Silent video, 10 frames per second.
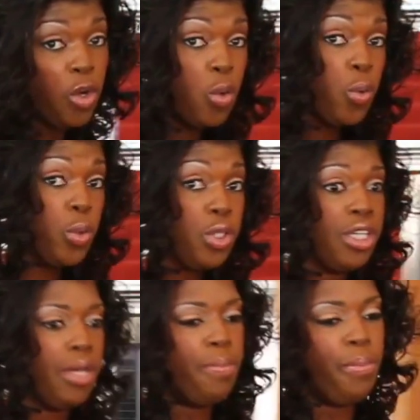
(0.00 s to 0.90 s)
cooled
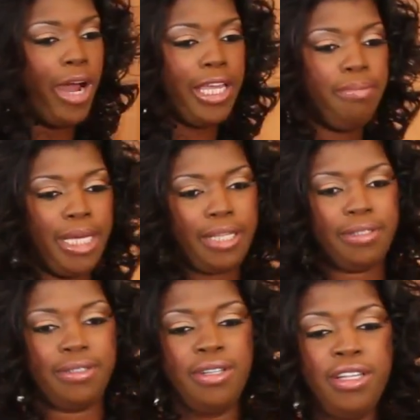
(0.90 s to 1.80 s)
brine
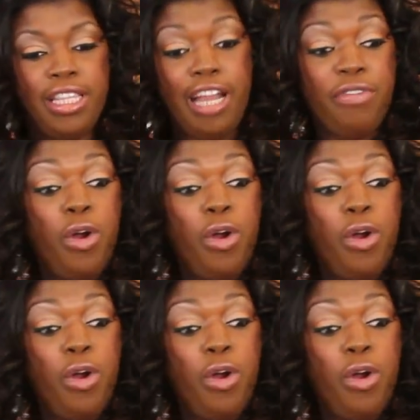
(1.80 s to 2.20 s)
mix that I've